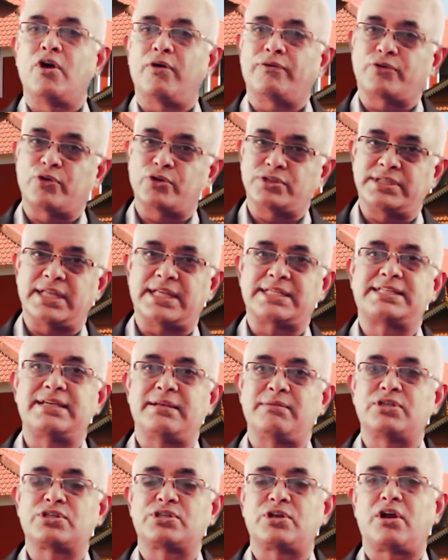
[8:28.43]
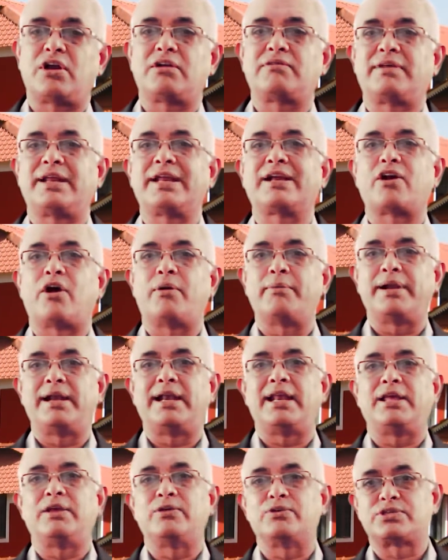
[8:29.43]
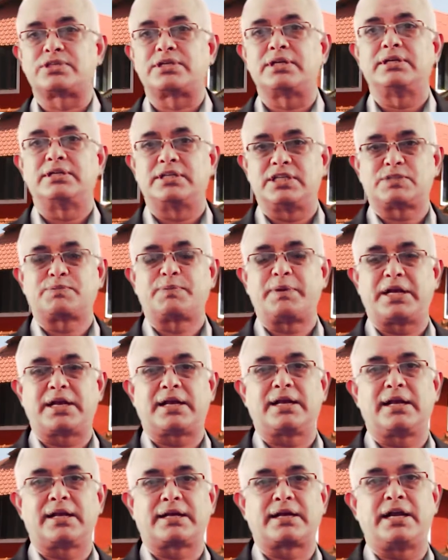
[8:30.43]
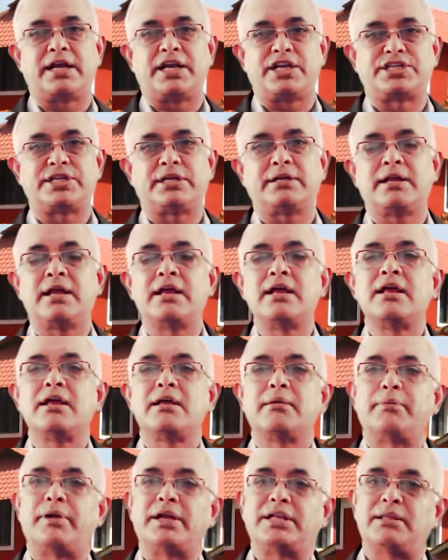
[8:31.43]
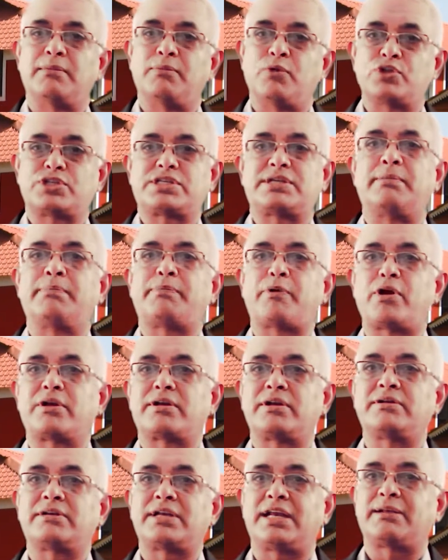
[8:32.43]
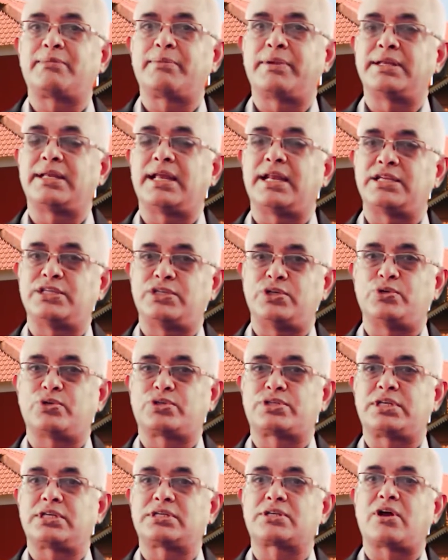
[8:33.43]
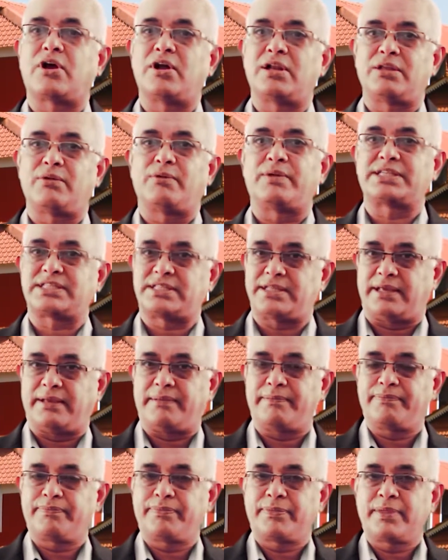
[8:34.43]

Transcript: Of course, Nasyam is not very commonly used in this particular condition, but the most important treatment that is used is called the Vasti.